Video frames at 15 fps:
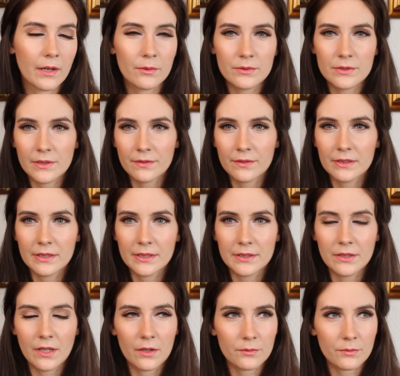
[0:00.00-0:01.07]
I would definitely
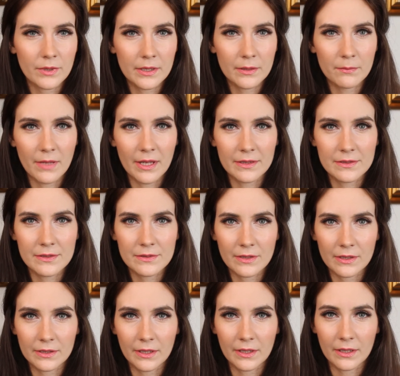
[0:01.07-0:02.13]
not recommend
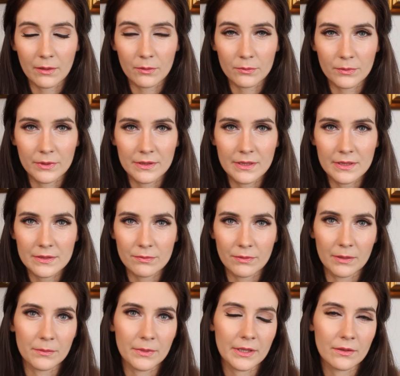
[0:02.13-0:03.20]
starting out with this
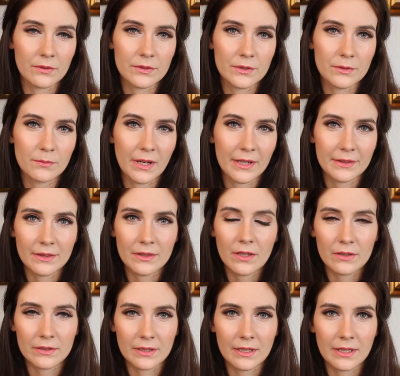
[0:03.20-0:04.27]
one because you might
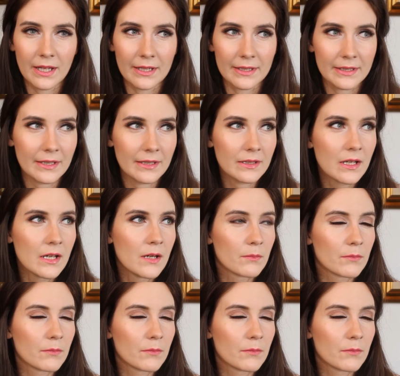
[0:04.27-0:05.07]
not like it,